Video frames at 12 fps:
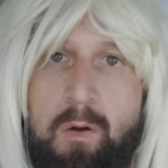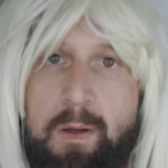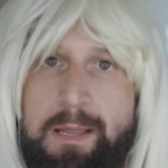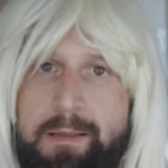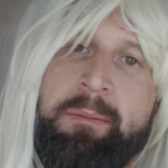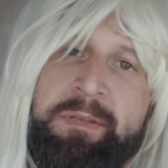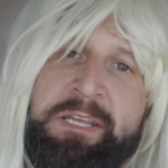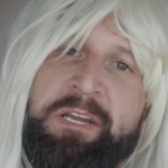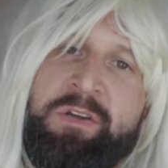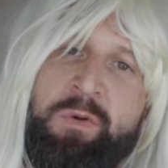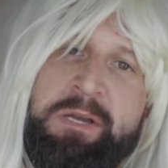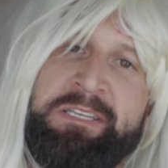Oh, hey, let me take
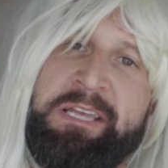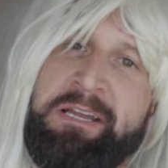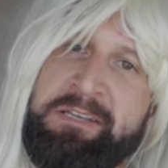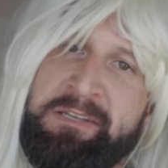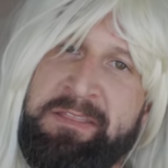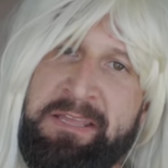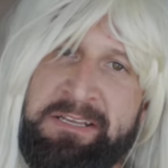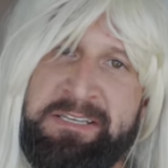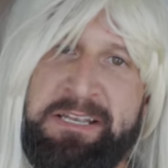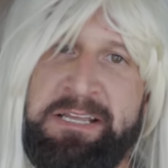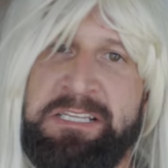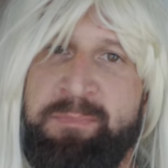a quick second to thank
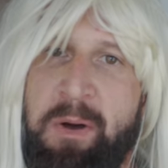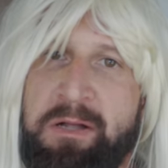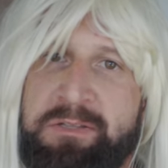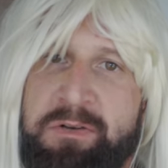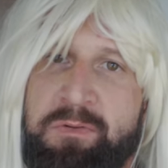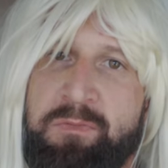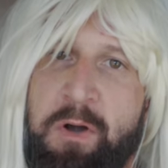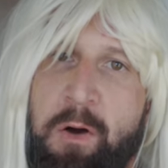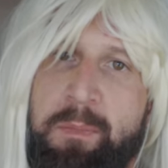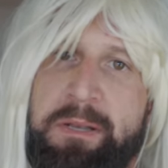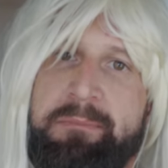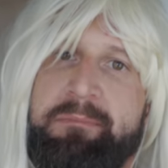today's sponsor,
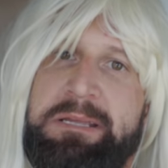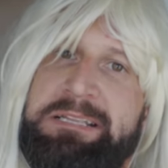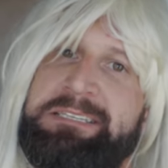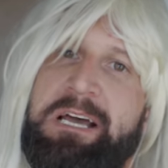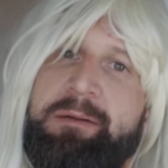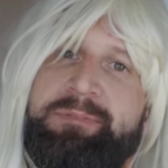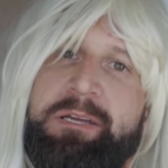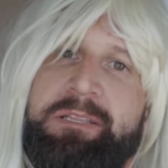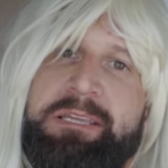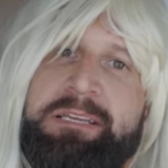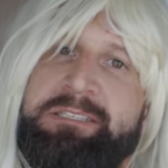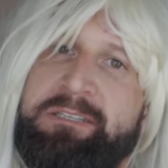Roman. In times
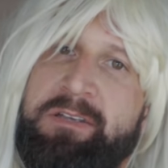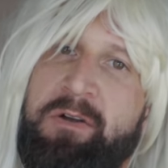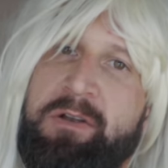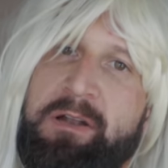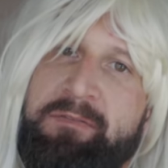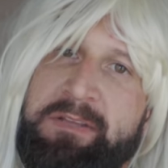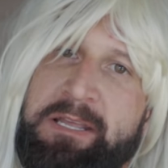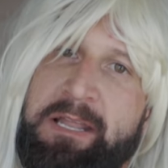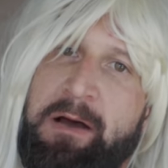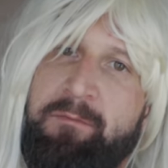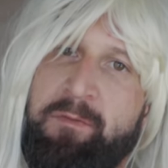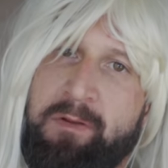like these, it's hard enough to get
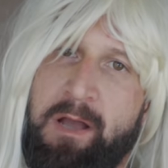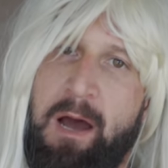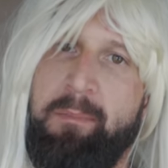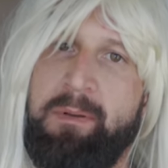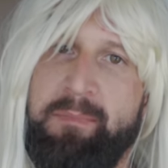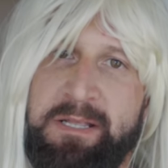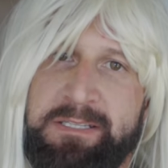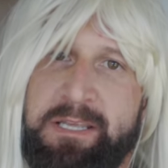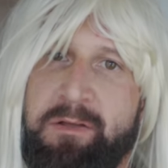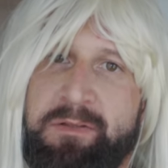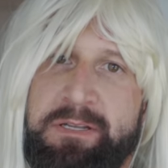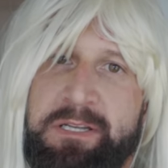help for common men's
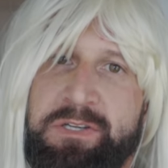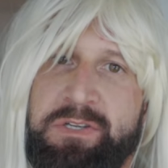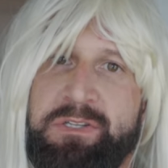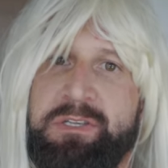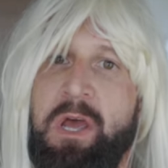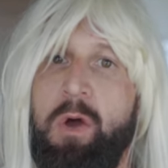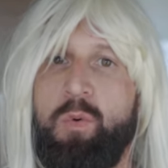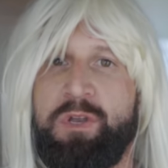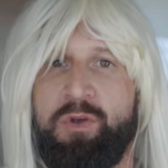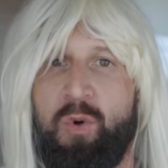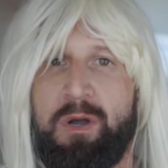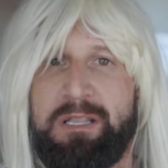health conditions
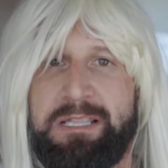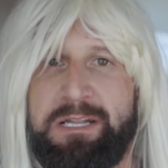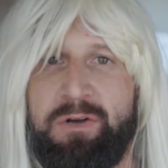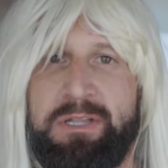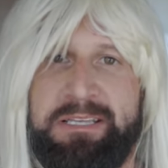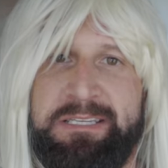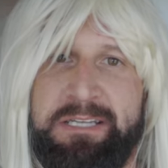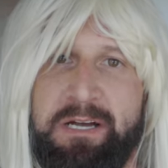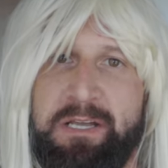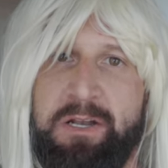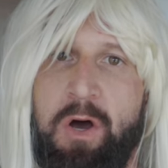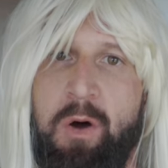when you are literally
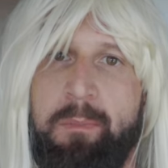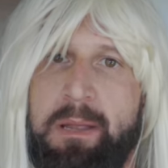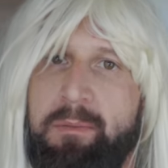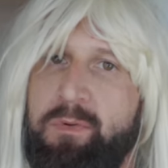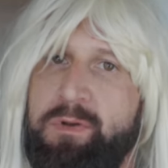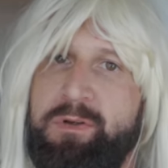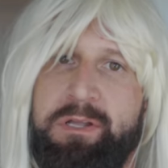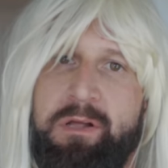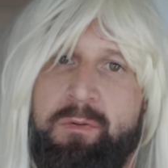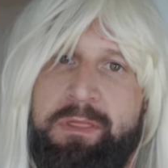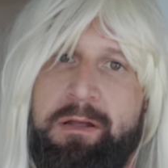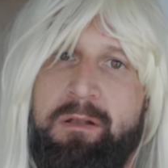stuck at home. And when you're
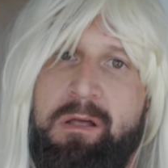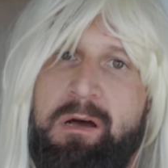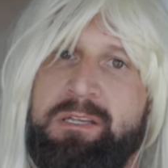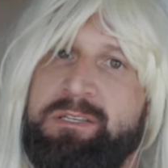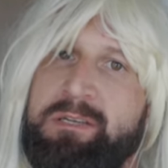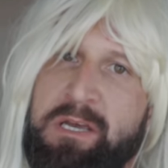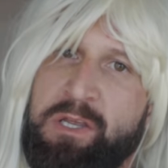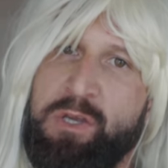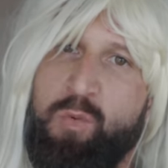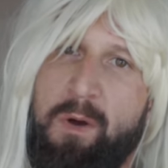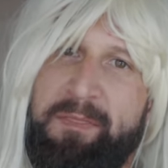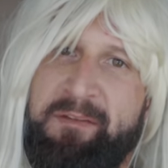dealing with hair loss,
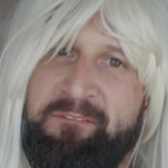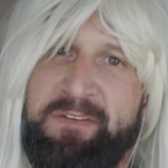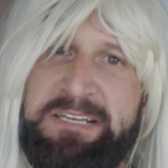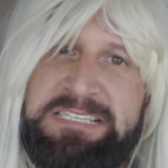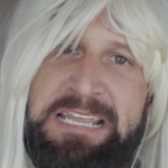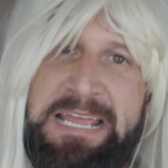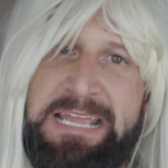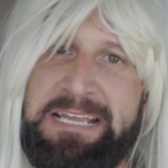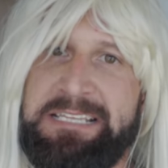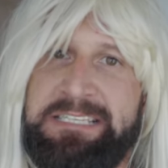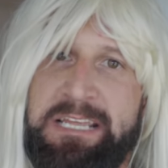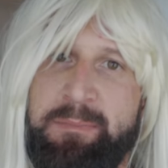you want that fixed
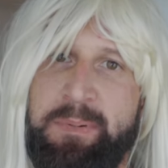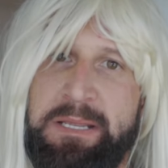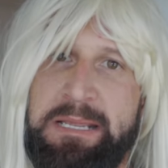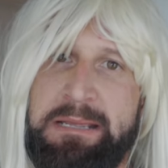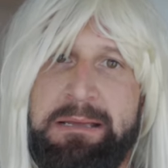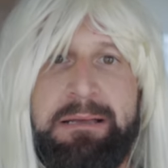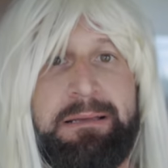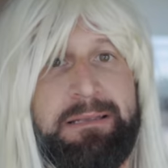ASAP.